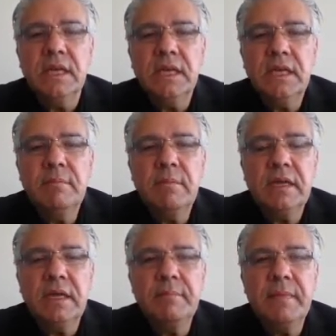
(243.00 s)

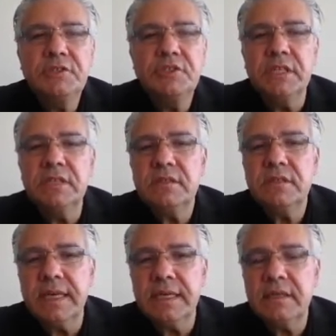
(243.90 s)
Imagine,
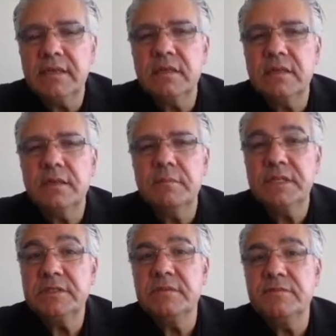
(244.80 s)
like
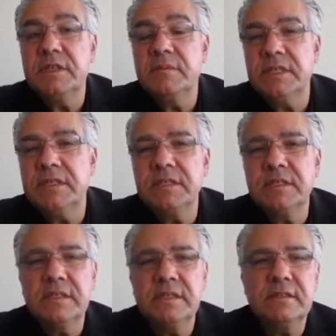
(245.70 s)
Milton Friedman did
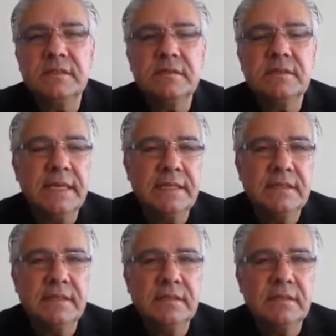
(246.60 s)
in the
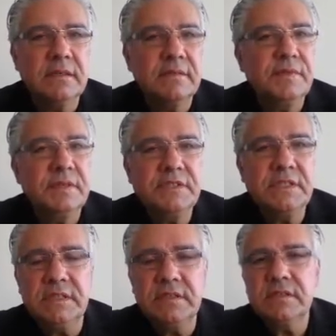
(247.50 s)

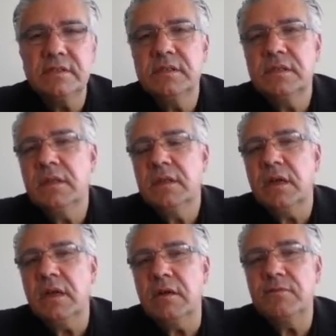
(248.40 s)
1950s,
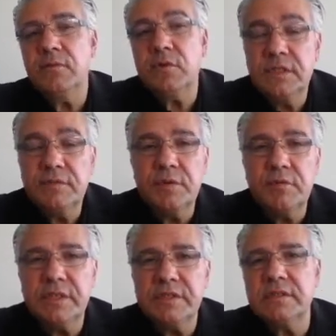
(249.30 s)
for different
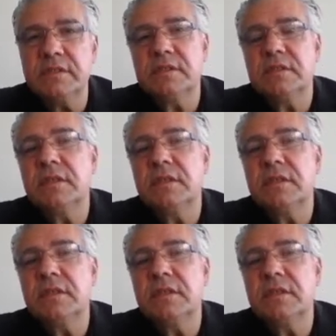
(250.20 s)
reasons.